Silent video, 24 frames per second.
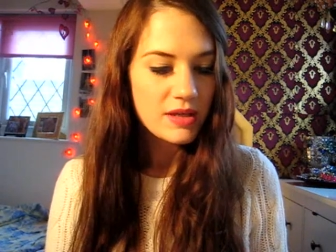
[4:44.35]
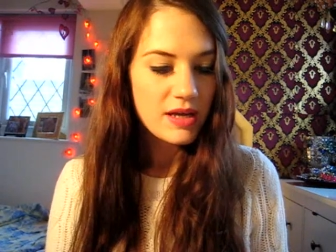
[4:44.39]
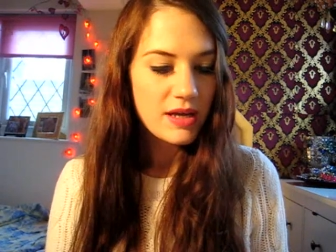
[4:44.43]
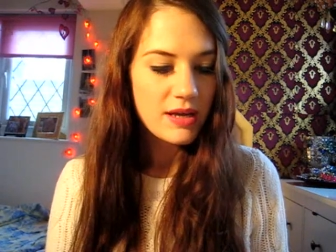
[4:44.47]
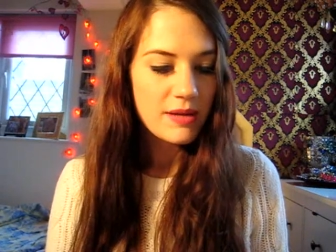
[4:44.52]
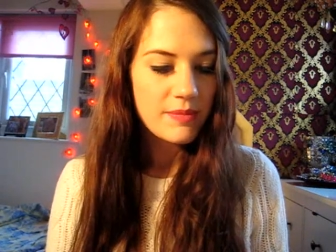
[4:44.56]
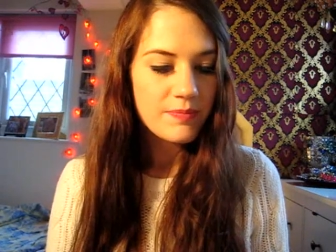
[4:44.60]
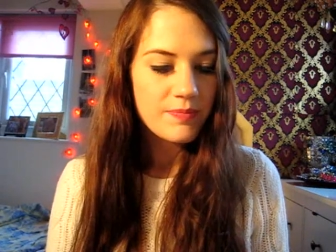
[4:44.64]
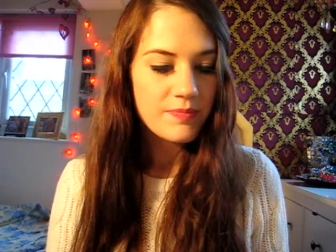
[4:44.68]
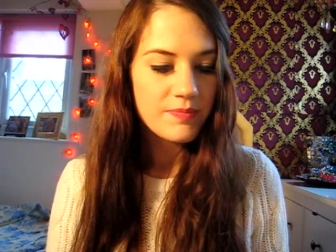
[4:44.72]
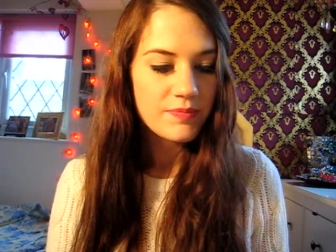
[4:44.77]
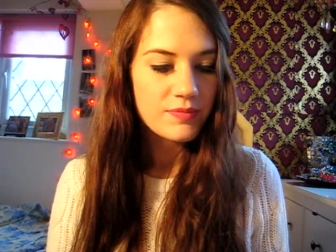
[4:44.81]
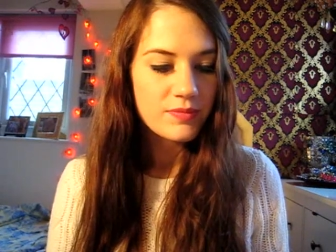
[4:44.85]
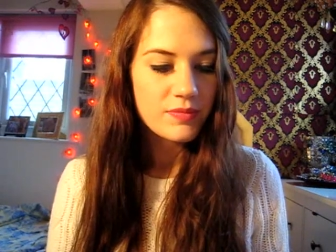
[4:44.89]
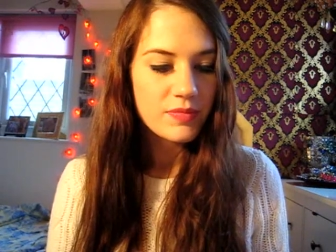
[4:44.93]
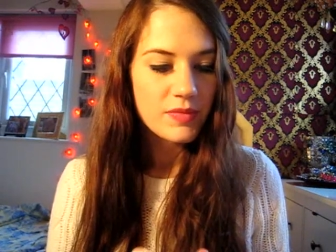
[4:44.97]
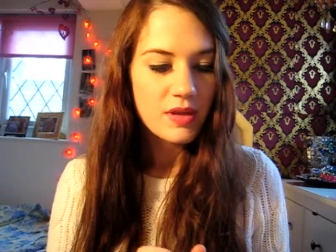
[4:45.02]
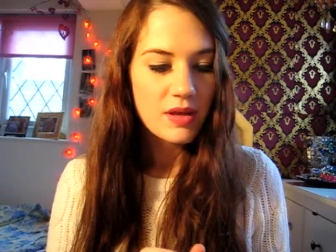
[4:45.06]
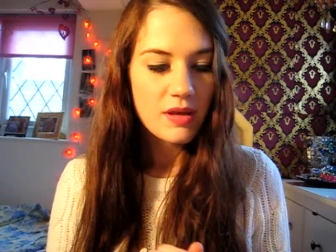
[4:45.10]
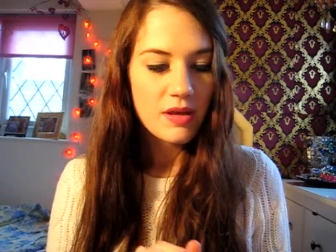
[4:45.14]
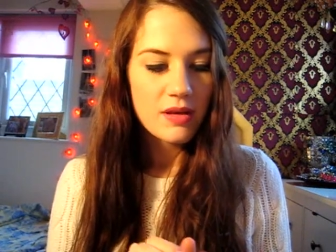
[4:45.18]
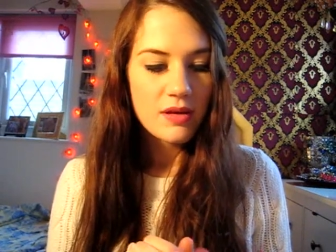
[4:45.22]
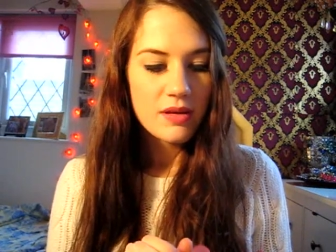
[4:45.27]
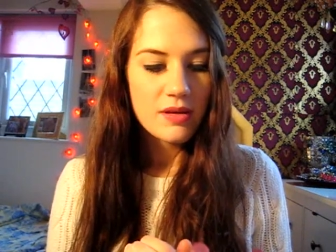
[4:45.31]
um,
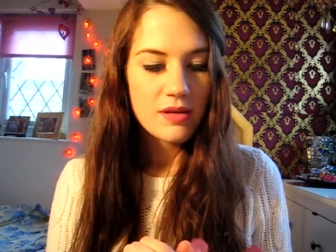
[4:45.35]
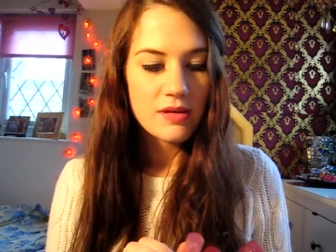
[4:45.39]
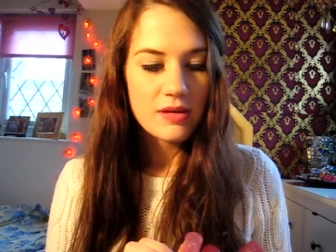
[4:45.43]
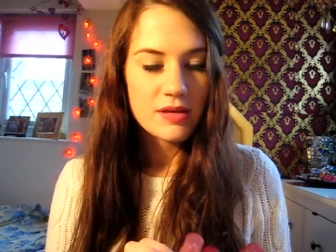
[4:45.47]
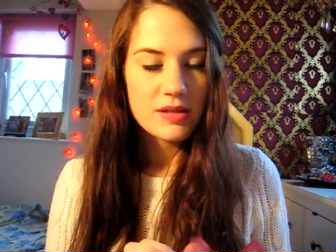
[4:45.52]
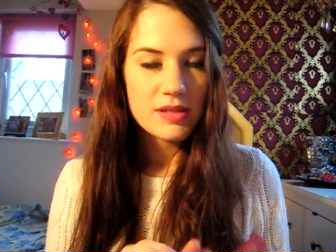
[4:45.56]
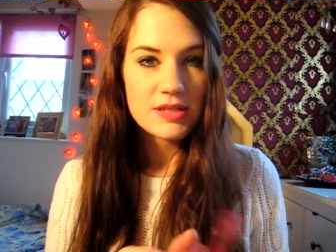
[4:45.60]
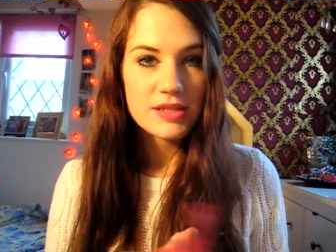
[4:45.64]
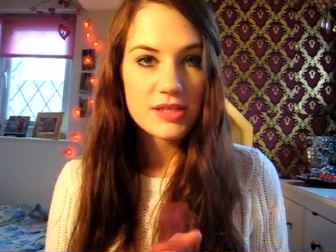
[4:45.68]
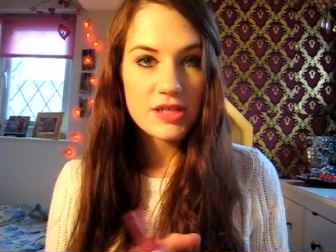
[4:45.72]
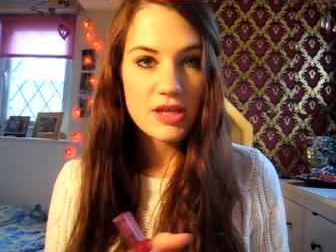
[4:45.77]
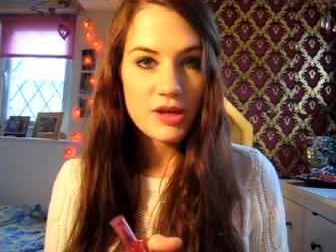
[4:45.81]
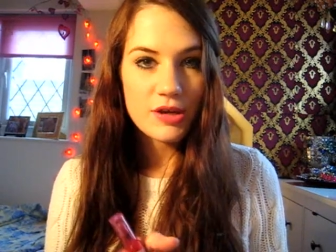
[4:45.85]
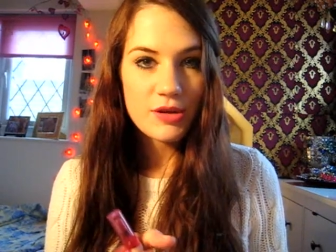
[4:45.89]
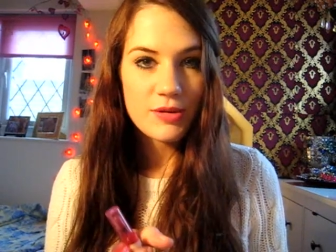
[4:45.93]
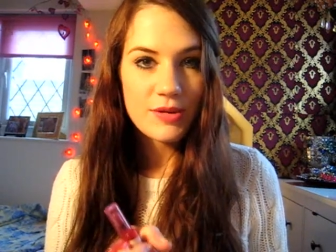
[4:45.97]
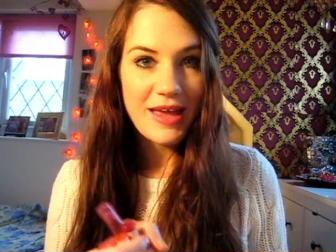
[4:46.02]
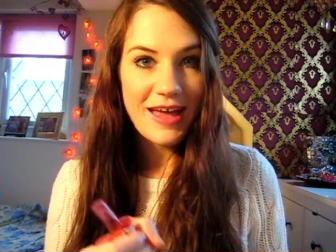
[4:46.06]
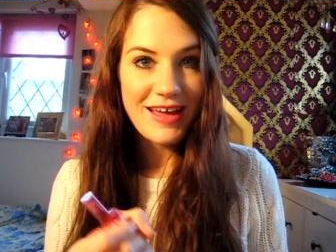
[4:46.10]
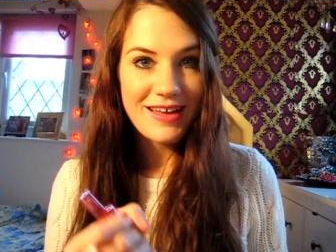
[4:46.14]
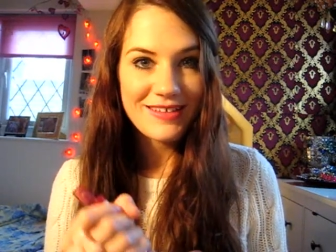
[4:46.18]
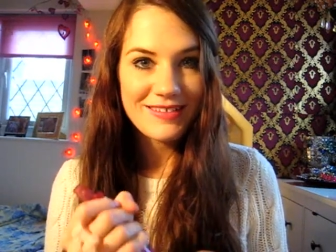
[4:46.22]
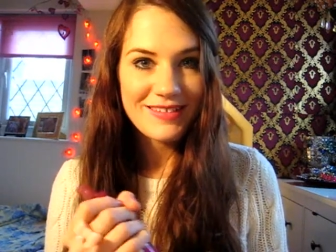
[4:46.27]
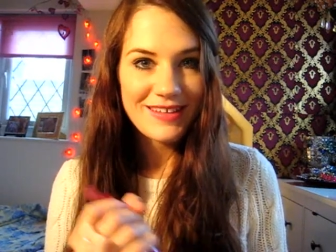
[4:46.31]
so
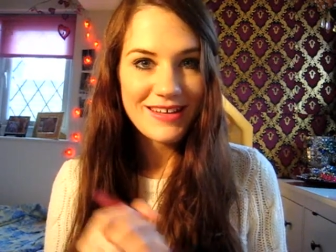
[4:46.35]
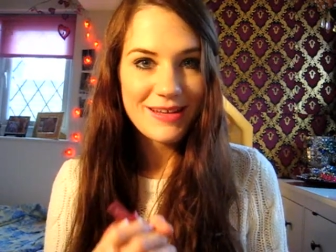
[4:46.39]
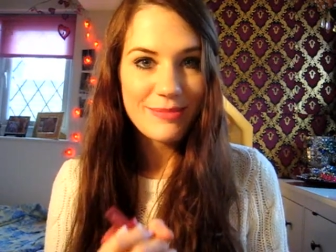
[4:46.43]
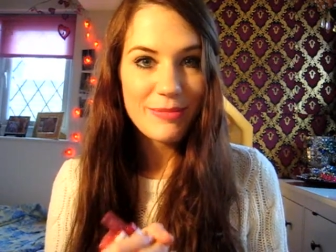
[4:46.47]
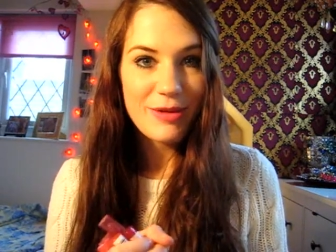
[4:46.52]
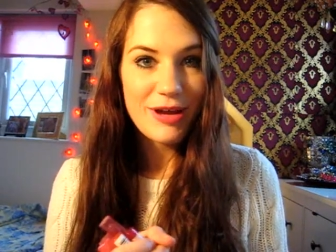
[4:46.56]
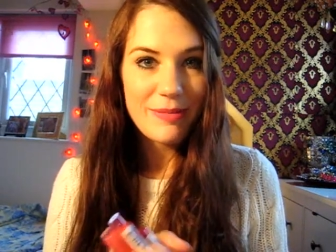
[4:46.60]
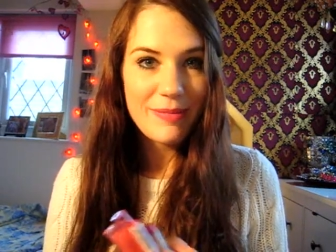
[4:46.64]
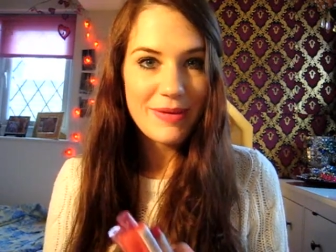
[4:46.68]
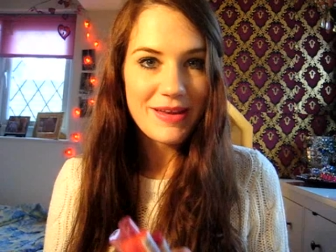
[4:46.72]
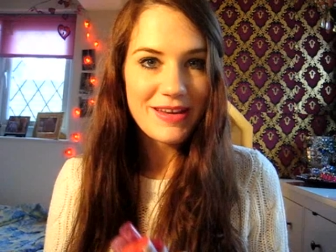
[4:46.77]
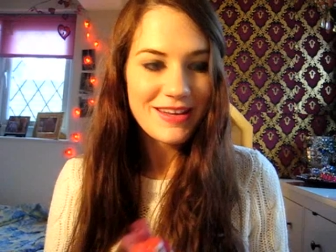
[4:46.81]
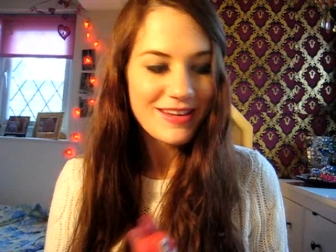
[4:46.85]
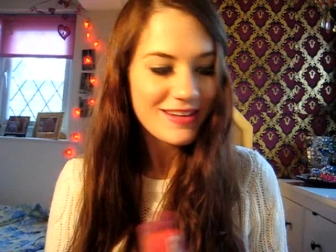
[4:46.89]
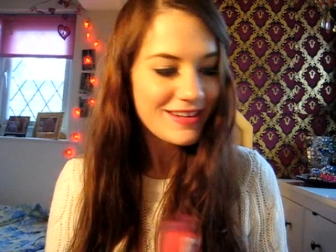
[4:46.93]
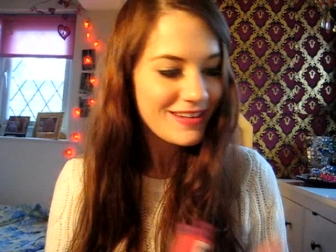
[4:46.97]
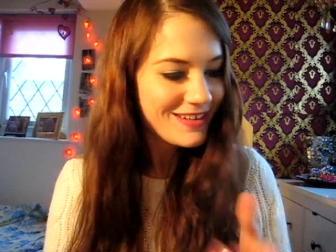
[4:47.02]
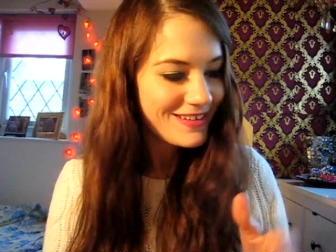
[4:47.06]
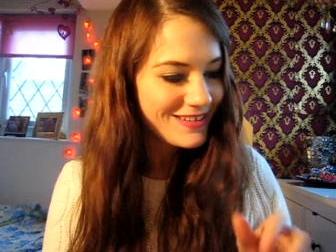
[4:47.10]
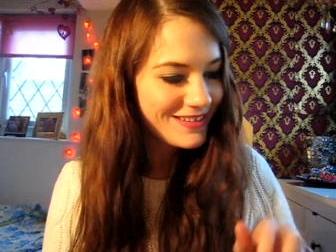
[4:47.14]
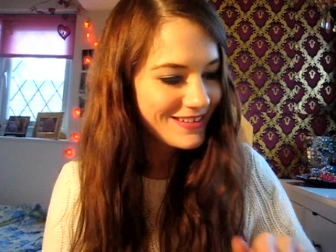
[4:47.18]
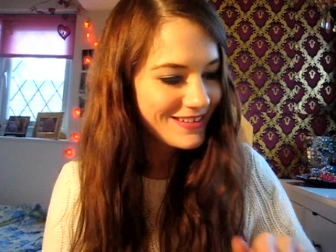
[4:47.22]
yeah in my opinion